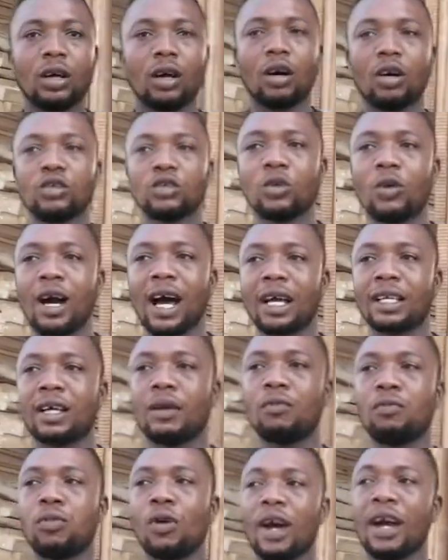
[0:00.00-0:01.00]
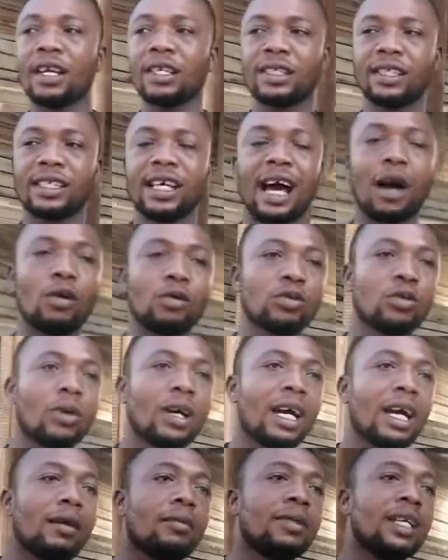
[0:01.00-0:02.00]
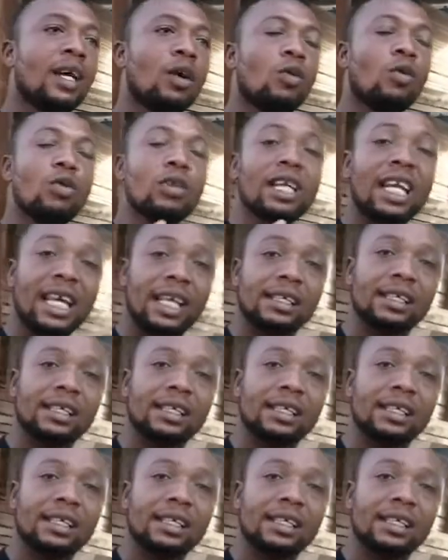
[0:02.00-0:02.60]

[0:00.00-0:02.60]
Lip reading: Also are the boys that also help the owners